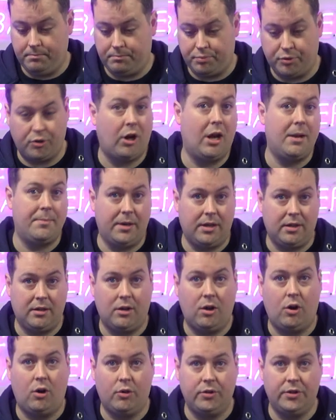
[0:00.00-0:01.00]
primer
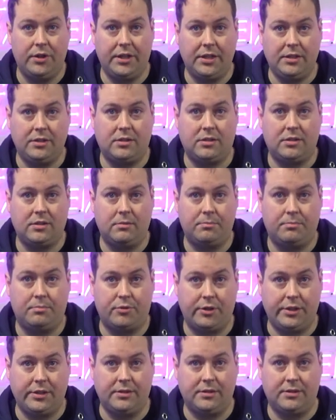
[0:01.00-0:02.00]
on these
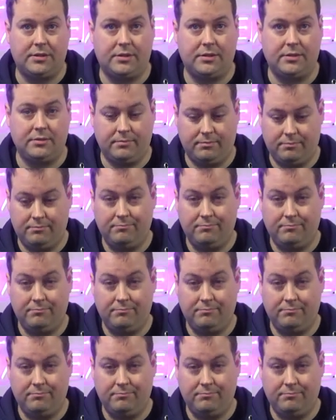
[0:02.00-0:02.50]
prints.